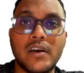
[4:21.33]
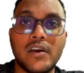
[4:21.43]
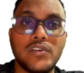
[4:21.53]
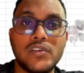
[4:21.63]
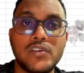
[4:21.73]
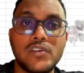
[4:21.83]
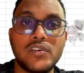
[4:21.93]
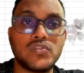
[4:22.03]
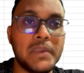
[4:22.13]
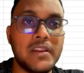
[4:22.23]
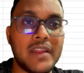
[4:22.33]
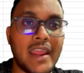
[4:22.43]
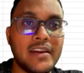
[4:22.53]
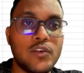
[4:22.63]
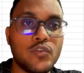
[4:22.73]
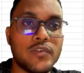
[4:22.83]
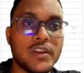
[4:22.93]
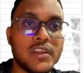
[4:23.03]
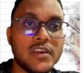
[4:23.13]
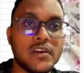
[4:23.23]
So let me write it over
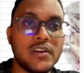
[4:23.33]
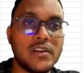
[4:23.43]
here.